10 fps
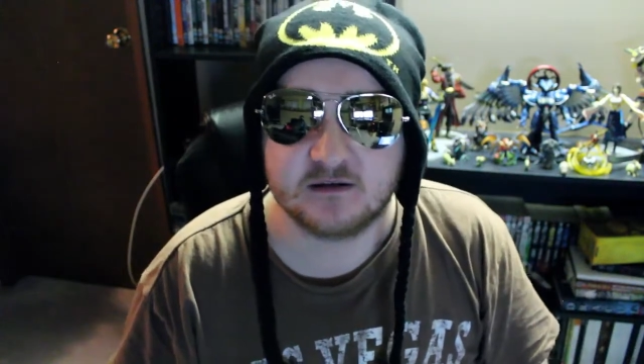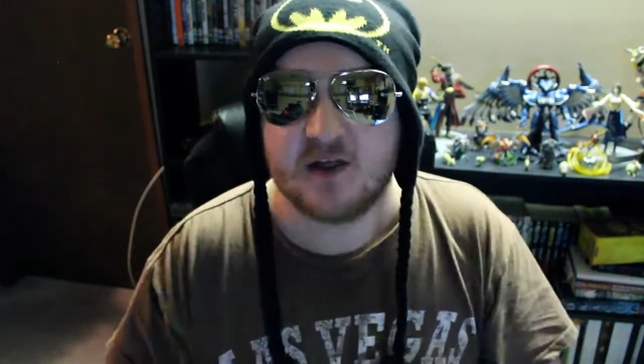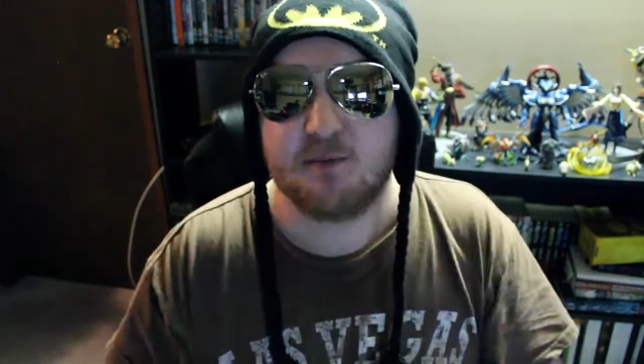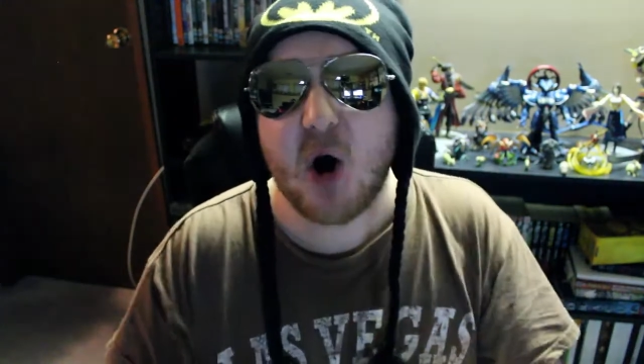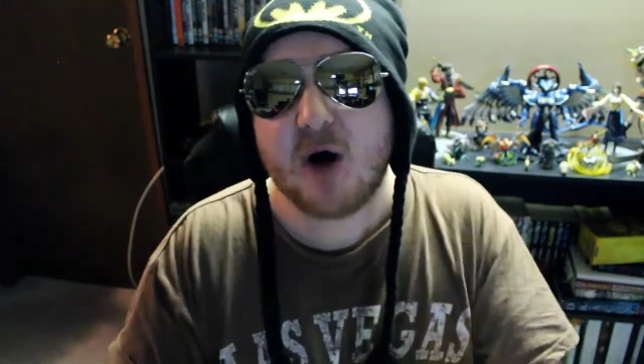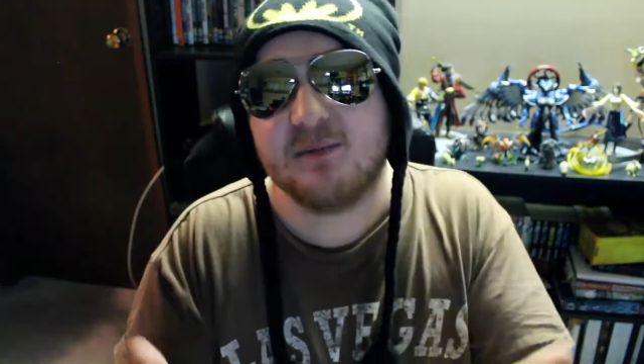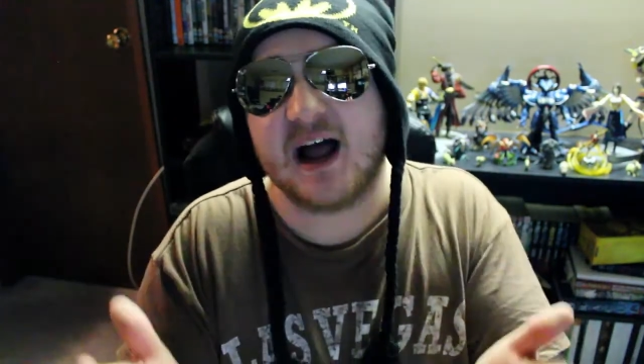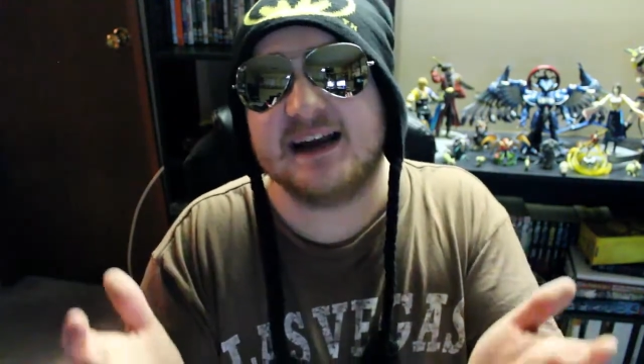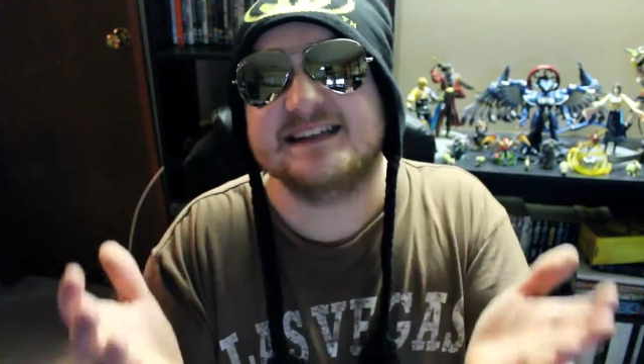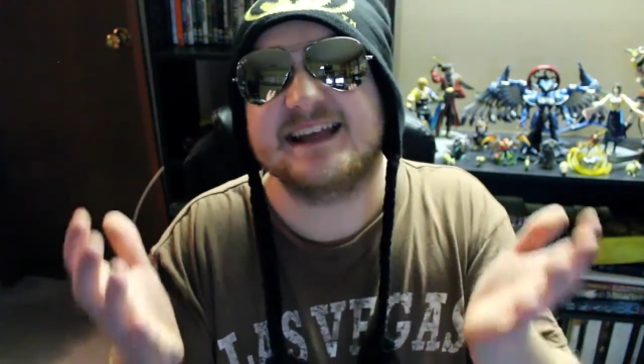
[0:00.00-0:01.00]
The bottom
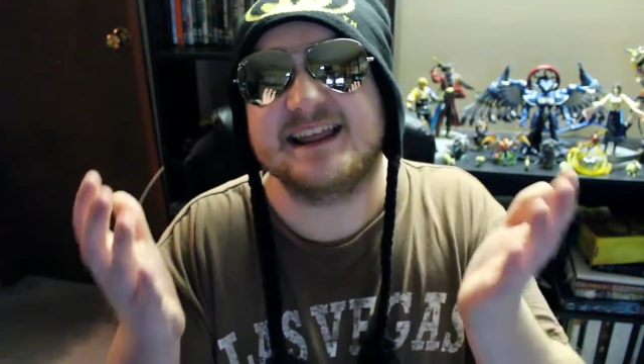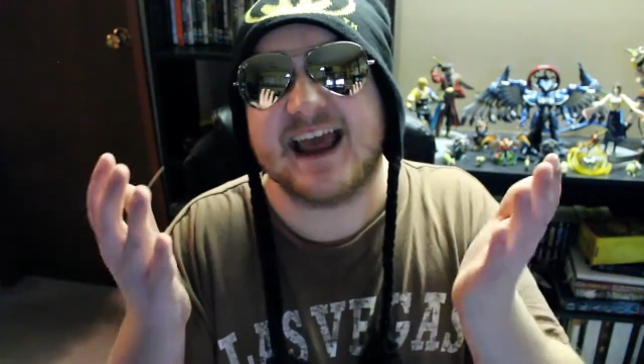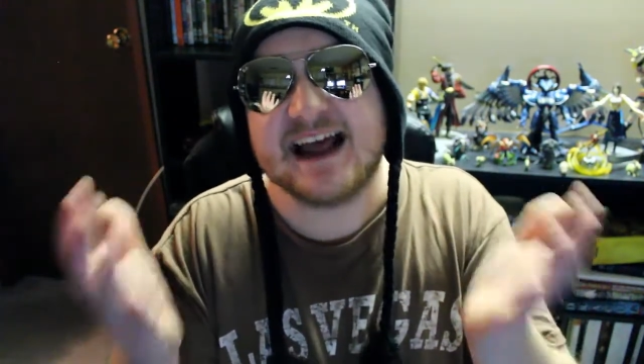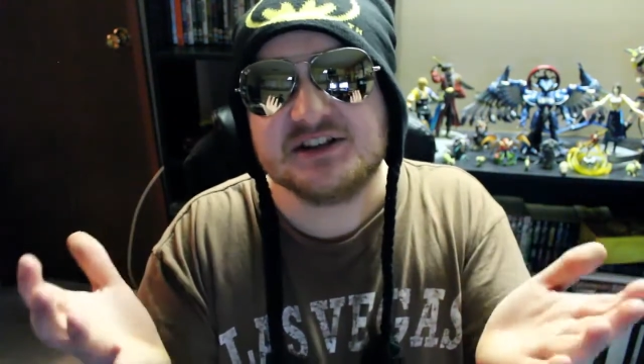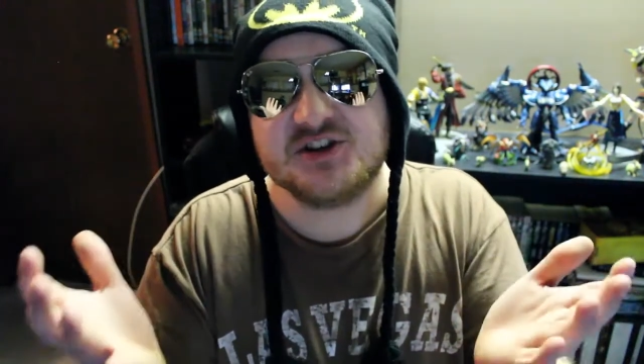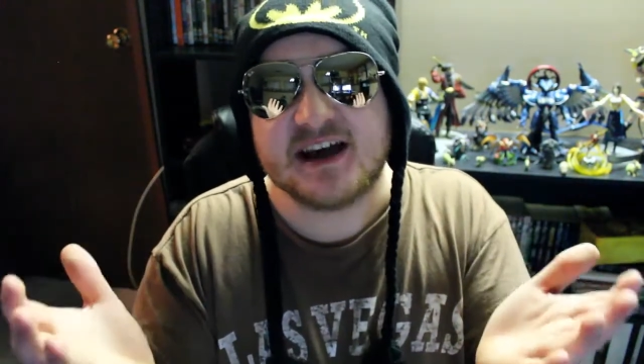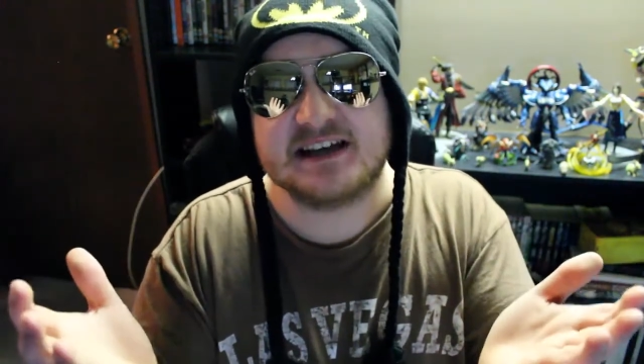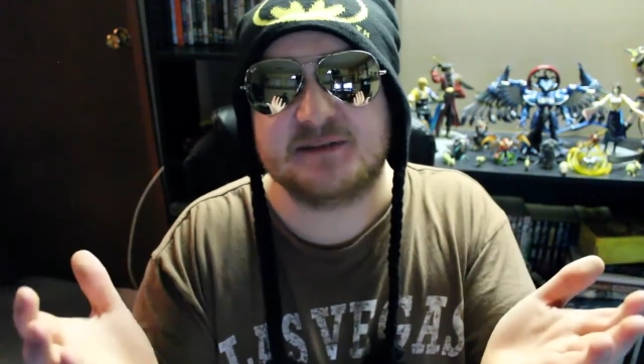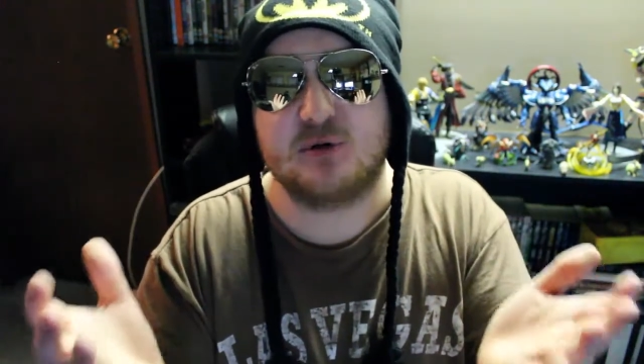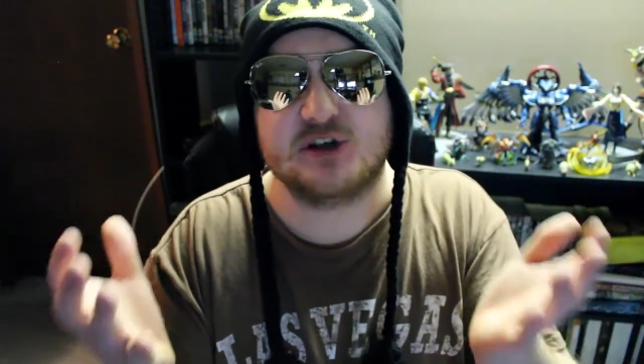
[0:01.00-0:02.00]
line is that the internet
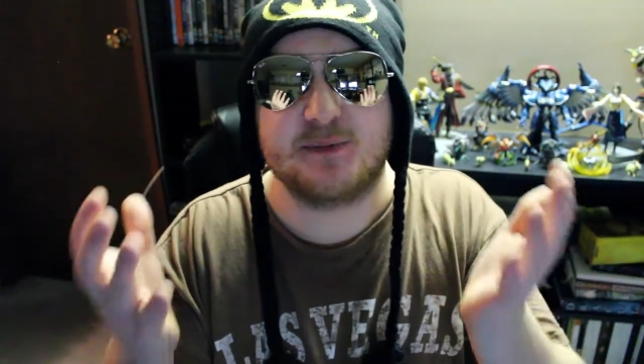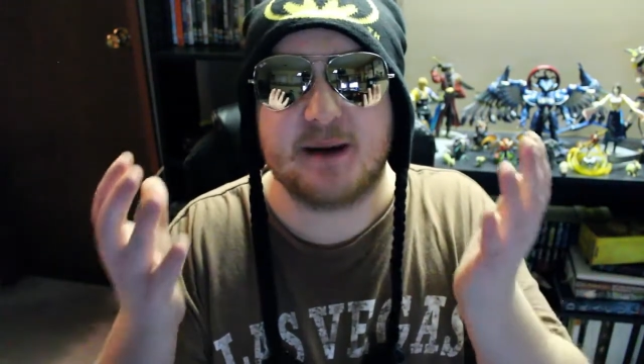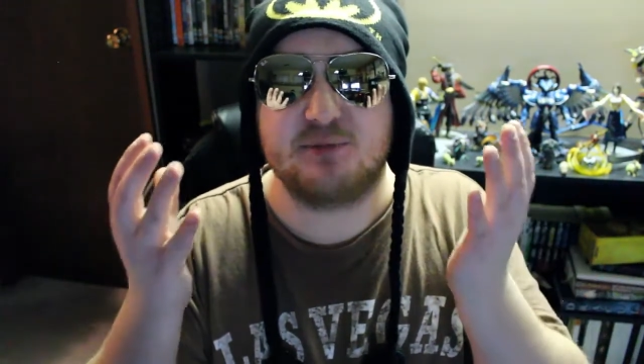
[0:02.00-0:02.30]
is supposed to be a